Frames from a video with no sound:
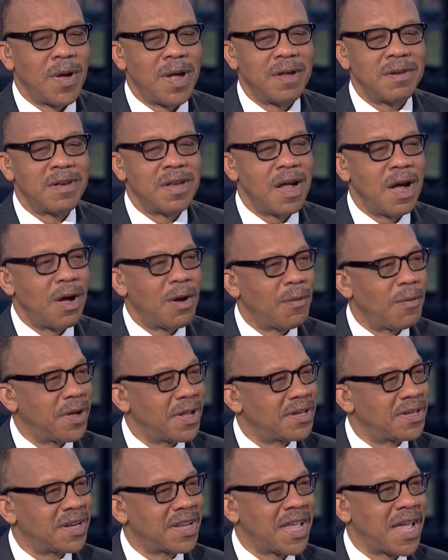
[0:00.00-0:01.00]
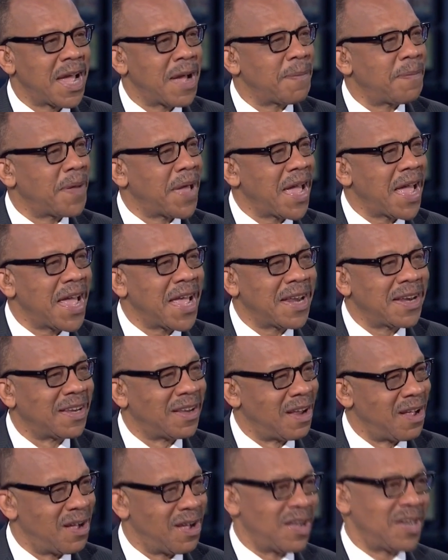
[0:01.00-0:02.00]
Well, no, it's a
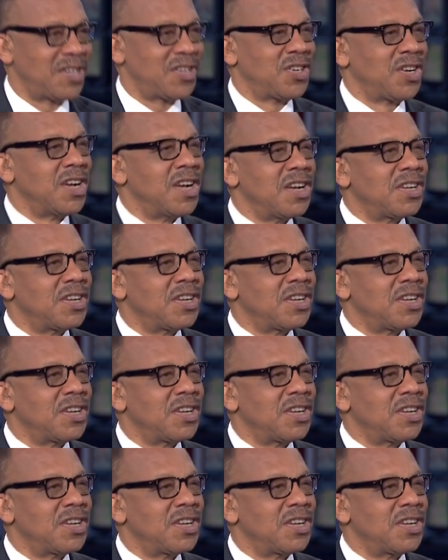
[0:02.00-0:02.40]
campaign launch.